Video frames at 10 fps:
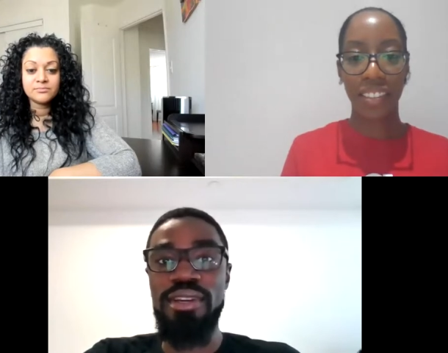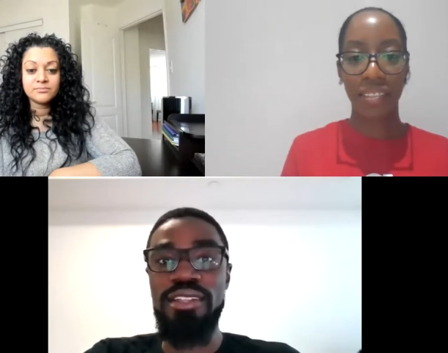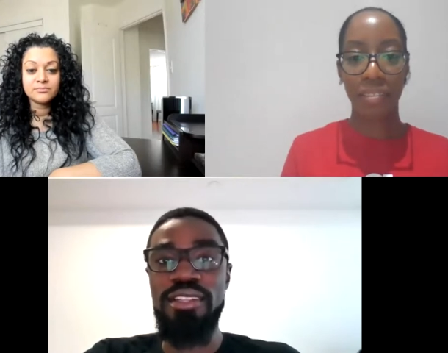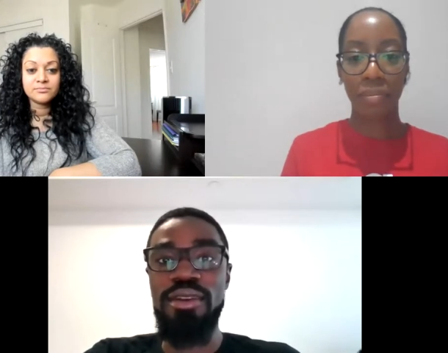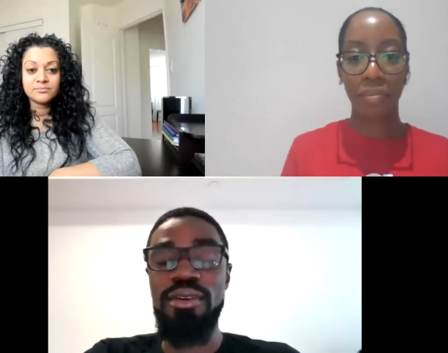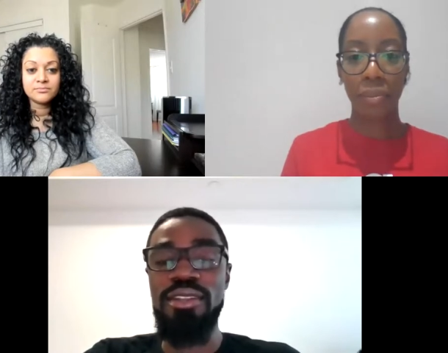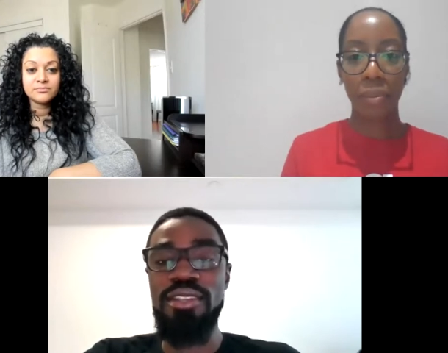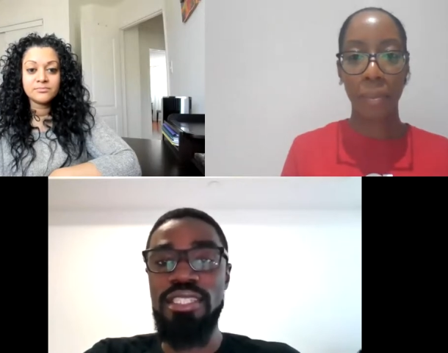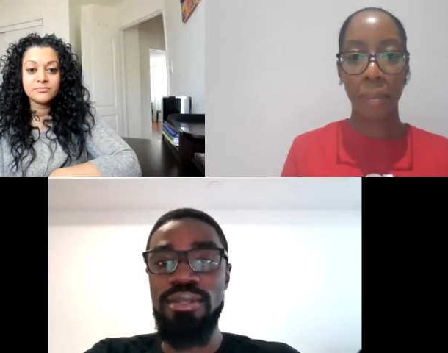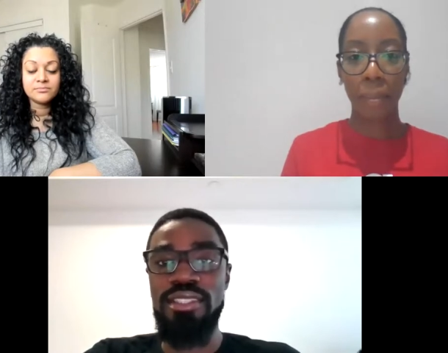Speaker 1: wearing or
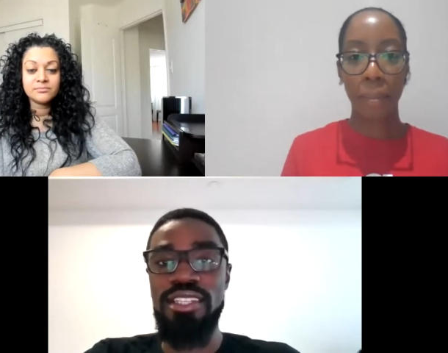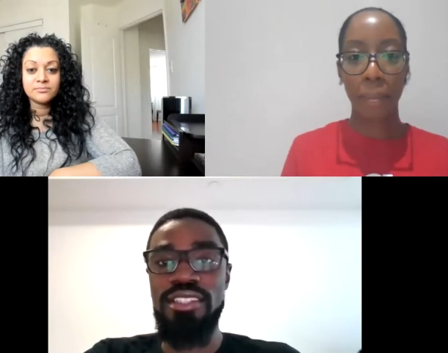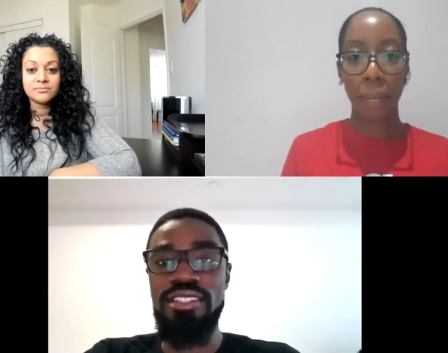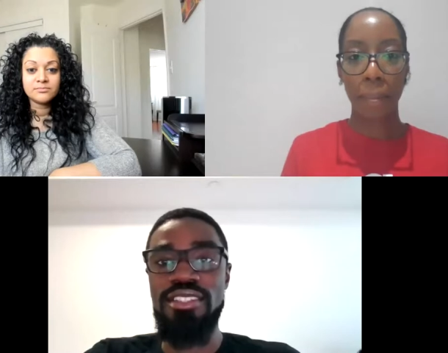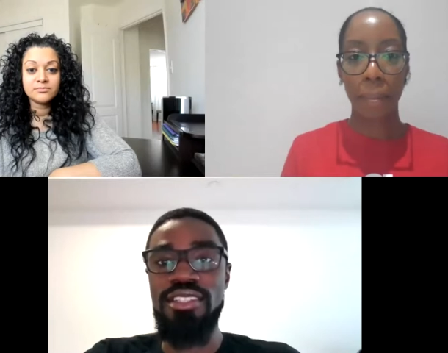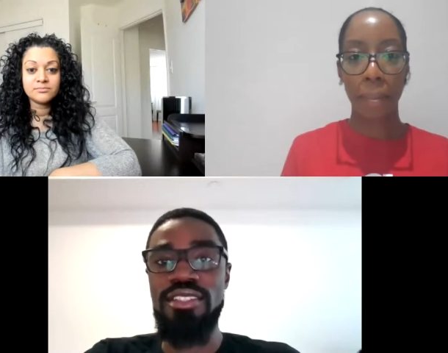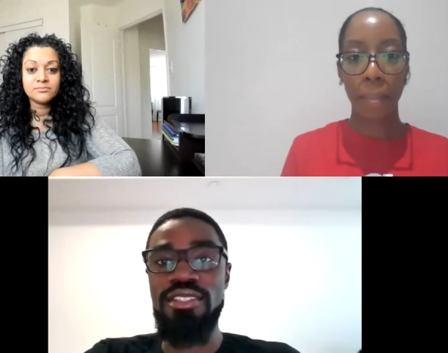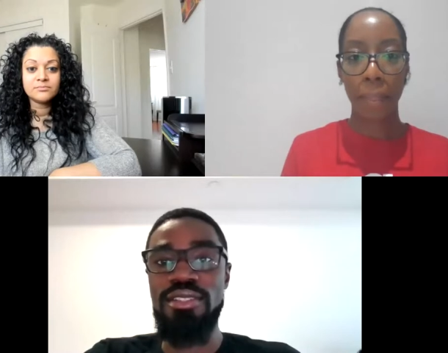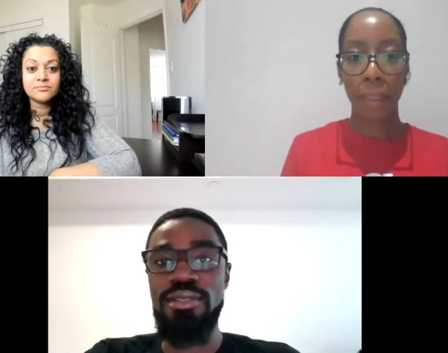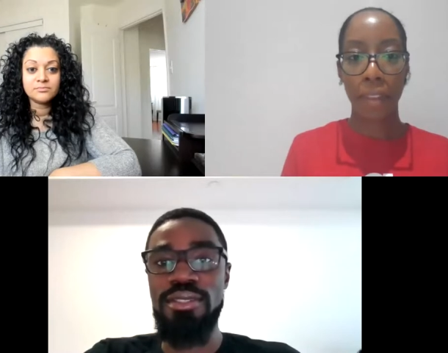new expectations
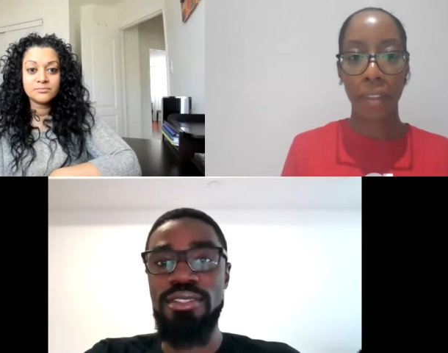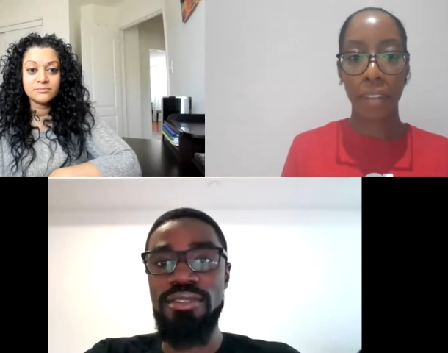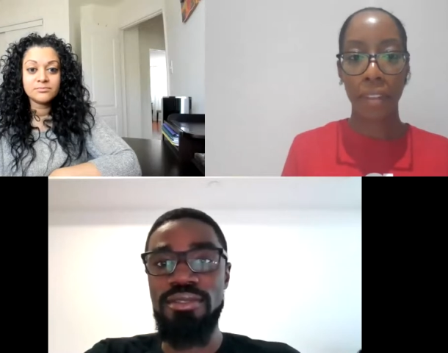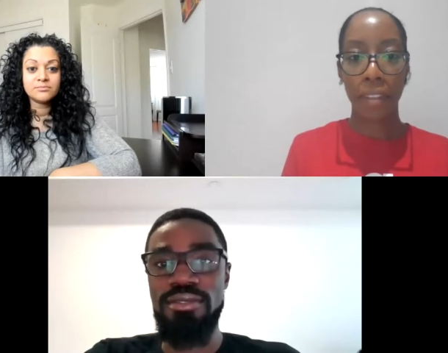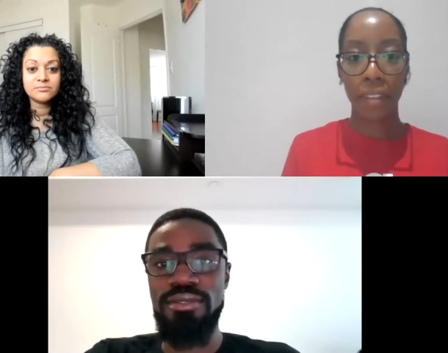in stores?